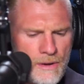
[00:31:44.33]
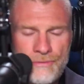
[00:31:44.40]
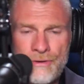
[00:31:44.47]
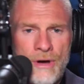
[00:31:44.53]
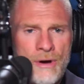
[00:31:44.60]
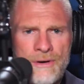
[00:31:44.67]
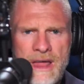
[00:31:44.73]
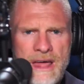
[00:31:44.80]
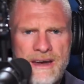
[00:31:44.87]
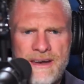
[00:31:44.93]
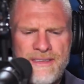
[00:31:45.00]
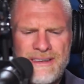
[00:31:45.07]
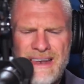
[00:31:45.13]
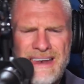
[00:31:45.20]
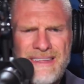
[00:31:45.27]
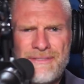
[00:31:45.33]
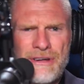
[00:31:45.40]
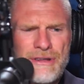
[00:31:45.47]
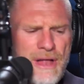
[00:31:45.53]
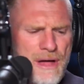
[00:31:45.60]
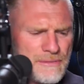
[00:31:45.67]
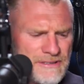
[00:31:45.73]
No, you're not even
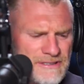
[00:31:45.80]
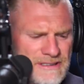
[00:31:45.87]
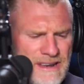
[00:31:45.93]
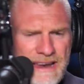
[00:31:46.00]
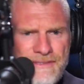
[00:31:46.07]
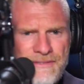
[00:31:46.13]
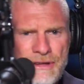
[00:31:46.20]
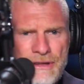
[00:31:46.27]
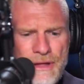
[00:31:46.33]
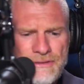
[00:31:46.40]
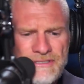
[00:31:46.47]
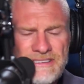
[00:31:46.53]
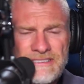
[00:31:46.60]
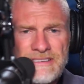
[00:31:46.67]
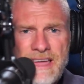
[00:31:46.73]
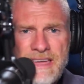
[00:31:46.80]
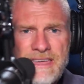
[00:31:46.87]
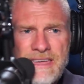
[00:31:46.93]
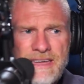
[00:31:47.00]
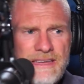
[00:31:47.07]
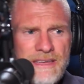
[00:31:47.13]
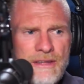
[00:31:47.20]
close. Not even close. It's like
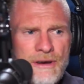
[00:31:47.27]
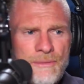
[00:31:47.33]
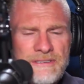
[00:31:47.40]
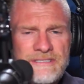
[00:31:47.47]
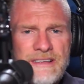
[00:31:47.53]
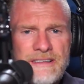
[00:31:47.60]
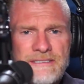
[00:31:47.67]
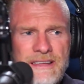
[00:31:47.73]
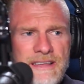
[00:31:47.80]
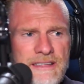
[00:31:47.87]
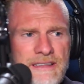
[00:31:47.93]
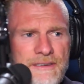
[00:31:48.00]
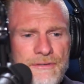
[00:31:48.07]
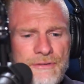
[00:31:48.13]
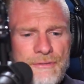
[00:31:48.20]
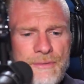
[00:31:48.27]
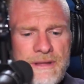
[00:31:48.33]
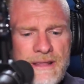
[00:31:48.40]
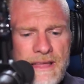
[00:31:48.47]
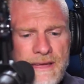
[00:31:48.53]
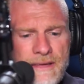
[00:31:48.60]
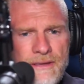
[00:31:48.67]
it's like the difference
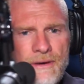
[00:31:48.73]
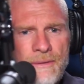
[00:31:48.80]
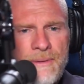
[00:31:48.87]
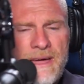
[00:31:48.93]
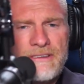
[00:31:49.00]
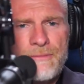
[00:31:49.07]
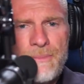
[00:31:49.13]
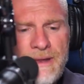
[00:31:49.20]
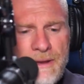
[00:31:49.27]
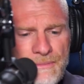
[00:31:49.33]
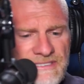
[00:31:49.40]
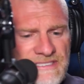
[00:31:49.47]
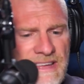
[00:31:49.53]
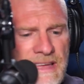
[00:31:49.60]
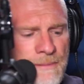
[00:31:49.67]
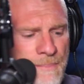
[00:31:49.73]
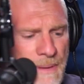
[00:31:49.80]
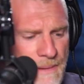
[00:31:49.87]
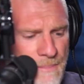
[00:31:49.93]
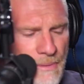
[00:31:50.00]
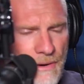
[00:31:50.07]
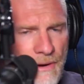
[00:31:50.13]
between masturbating with
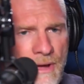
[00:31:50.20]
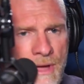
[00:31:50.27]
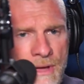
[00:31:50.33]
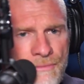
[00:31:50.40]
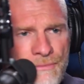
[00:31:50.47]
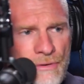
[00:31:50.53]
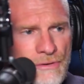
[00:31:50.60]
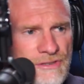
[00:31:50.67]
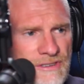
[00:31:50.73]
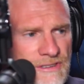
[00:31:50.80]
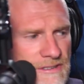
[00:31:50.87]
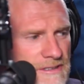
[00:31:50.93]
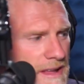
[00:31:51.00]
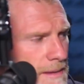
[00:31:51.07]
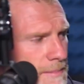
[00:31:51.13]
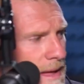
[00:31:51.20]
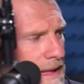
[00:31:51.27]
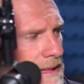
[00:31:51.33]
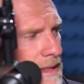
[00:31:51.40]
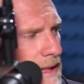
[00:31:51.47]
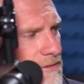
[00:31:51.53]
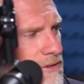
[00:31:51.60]
sandpaper versus like
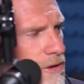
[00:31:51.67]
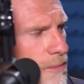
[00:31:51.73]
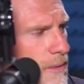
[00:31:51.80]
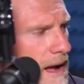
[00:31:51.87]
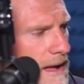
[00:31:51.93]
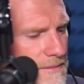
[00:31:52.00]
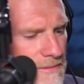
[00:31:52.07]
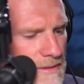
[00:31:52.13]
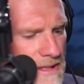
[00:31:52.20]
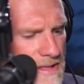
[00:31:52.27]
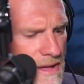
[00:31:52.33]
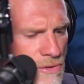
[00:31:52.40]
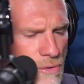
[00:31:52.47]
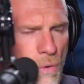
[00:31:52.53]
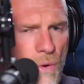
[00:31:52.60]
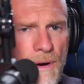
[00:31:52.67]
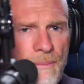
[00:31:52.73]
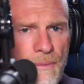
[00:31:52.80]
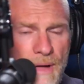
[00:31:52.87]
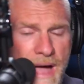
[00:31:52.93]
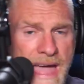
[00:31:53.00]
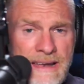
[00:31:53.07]
making love to your wife. It sounds
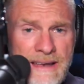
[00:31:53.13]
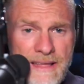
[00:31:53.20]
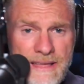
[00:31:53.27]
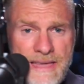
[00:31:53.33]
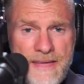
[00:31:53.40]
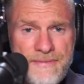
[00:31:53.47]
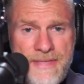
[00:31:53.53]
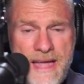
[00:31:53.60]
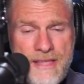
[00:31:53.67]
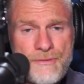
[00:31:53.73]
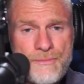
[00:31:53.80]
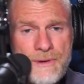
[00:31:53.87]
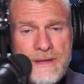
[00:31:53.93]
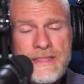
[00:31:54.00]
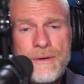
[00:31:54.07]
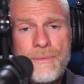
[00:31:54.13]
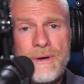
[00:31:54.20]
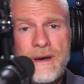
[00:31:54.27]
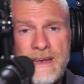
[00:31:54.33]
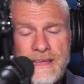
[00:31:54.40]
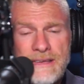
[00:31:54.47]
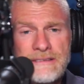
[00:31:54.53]
horrible, and yet that's really
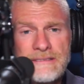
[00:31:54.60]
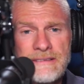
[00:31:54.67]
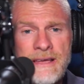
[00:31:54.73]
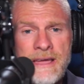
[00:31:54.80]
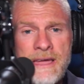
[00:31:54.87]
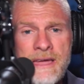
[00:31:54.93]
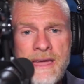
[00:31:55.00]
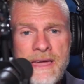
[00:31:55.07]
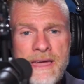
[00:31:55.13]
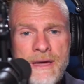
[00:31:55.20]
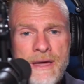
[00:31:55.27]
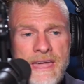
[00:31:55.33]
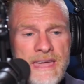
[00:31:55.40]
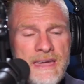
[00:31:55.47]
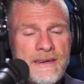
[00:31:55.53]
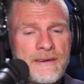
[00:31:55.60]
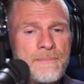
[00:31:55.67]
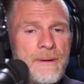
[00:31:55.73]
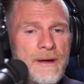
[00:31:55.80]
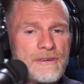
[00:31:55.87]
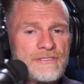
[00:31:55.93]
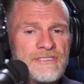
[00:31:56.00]
what it is in
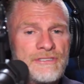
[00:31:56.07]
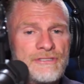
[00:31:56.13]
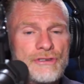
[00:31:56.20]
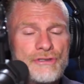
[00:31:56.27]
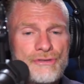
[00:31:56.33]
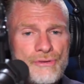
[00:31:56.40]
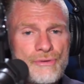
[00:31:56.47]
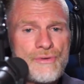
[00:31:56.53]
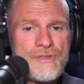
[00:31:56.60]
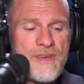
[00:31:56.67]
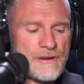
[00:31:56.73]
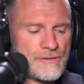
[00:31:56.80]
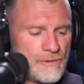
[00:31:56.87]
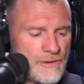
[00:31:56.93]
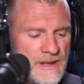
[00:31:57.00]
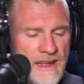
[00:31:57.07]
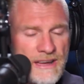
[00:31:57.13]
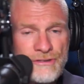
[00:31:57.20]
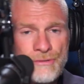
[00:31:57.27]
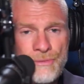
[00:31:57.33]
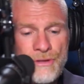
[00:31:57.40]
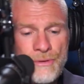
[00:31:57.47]
comparison to true sexual
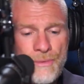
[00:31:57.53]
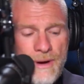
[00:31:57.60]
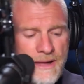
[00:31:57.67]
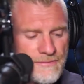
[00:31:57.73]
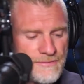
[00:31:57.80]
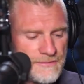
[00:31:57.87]
connection with your wife.